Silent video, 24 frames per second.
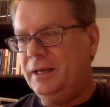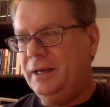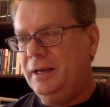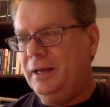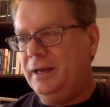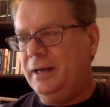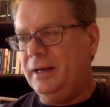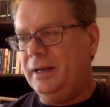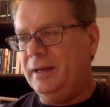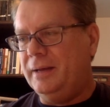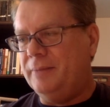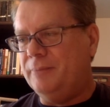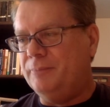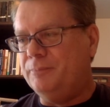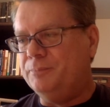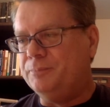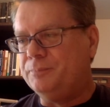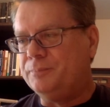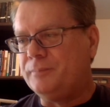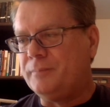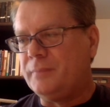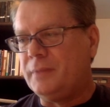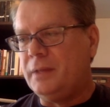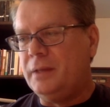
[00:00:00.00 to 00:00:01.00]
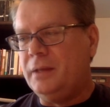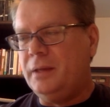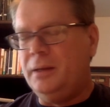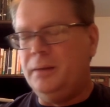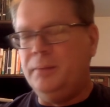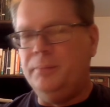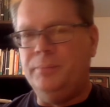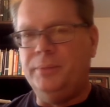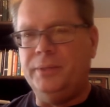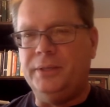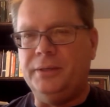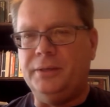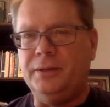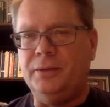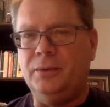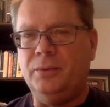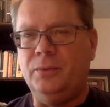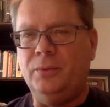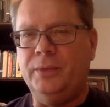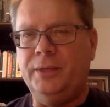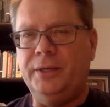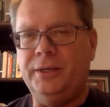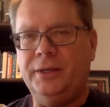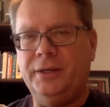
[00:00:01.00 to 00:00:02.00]
Um, but
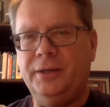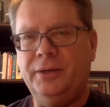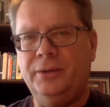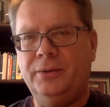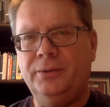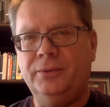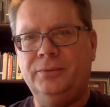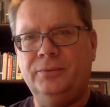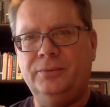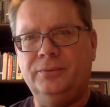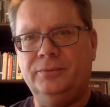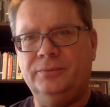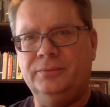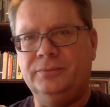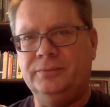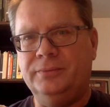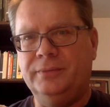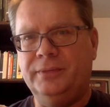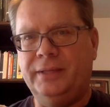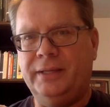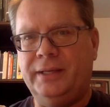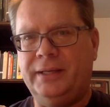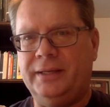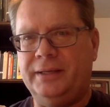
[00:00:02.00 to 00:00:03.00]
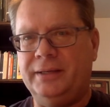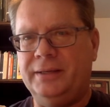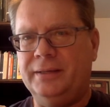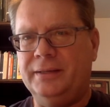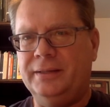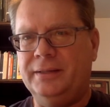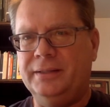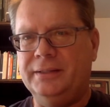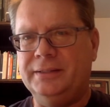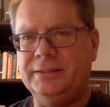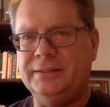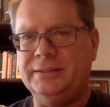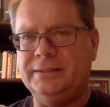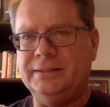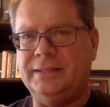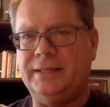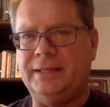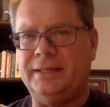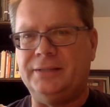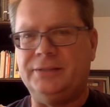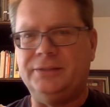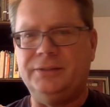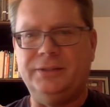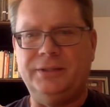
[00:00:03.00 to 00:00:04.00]
we know that this is
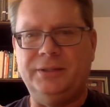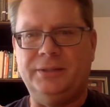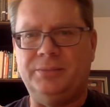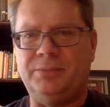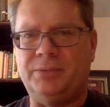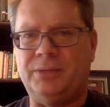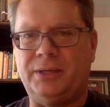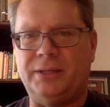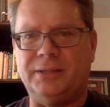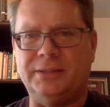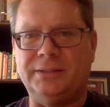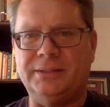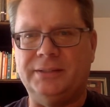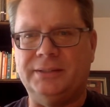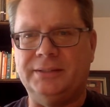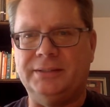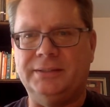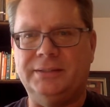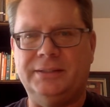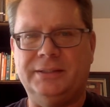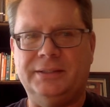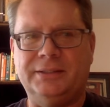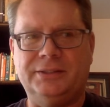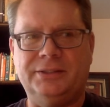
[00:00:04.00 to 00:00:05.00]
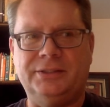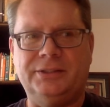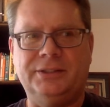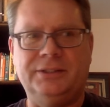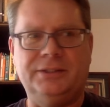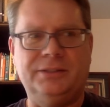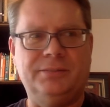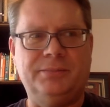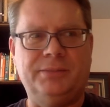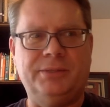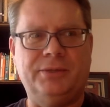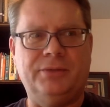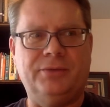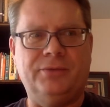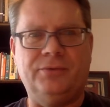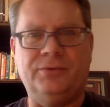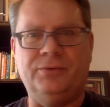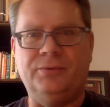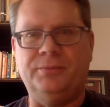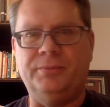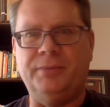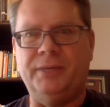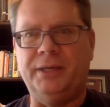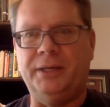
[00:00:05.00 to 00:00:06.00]
actually a process that she's been through
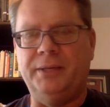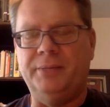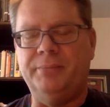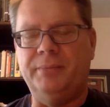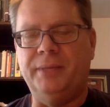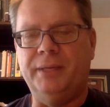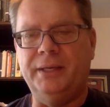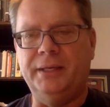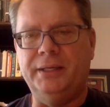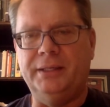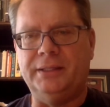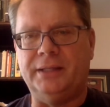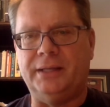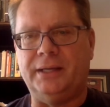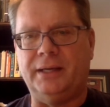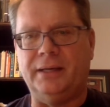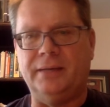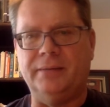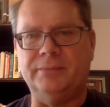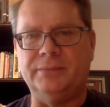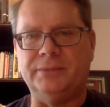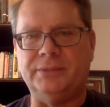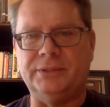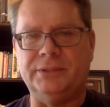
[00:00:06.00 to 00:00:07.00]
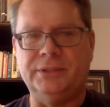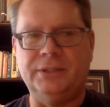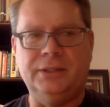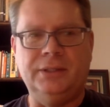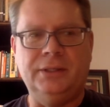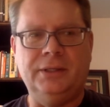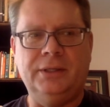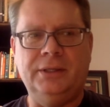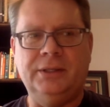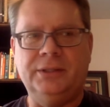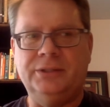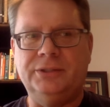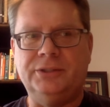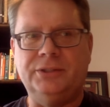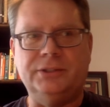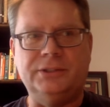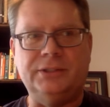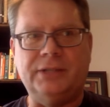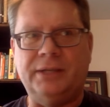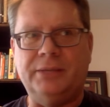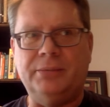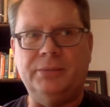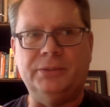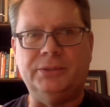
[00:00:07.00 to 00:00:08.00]
many, many times. She's
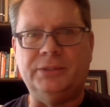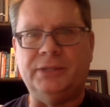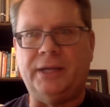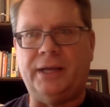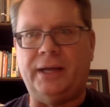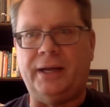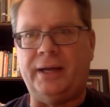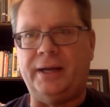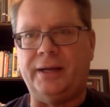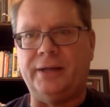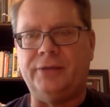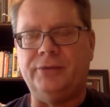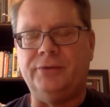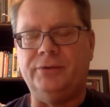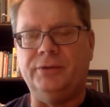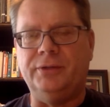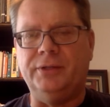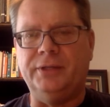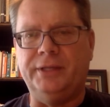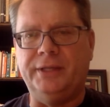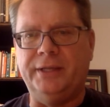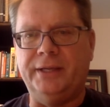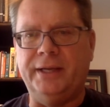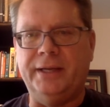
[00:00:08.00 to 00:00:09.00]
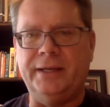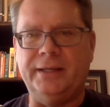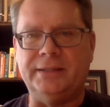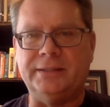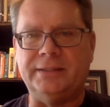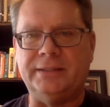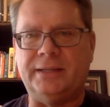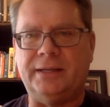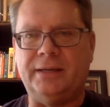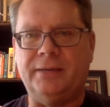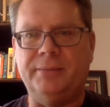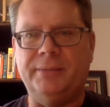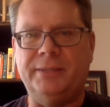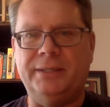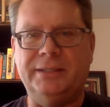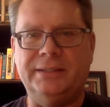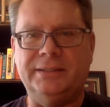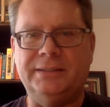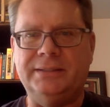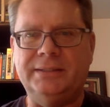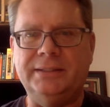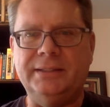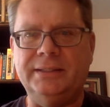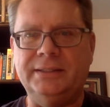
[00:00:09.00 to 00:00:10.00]
able to accurately guess how many
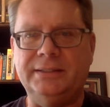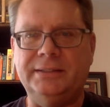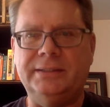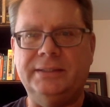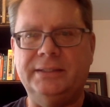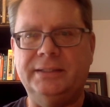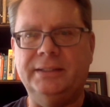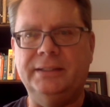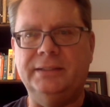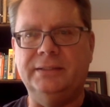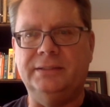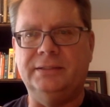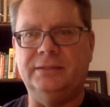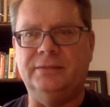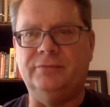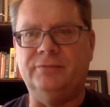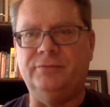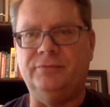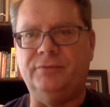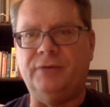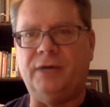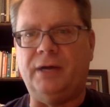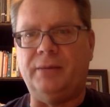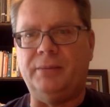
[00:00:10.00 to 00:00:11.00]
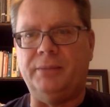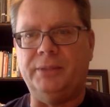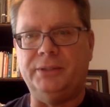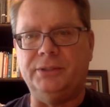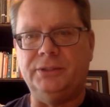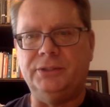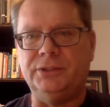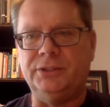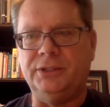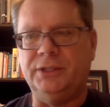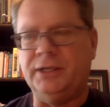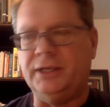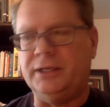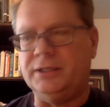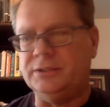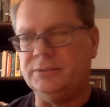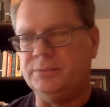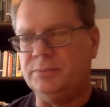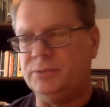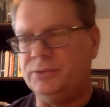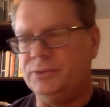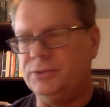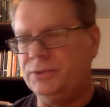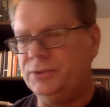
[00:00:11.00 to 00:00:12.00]
cc's of vomit she has
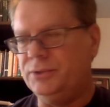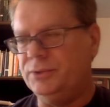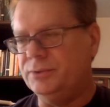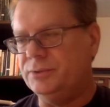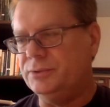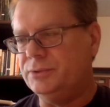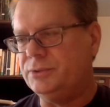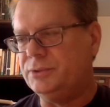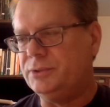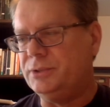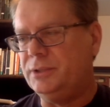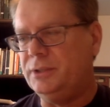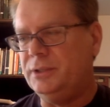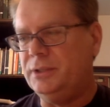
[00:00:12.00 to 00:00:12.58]
produced.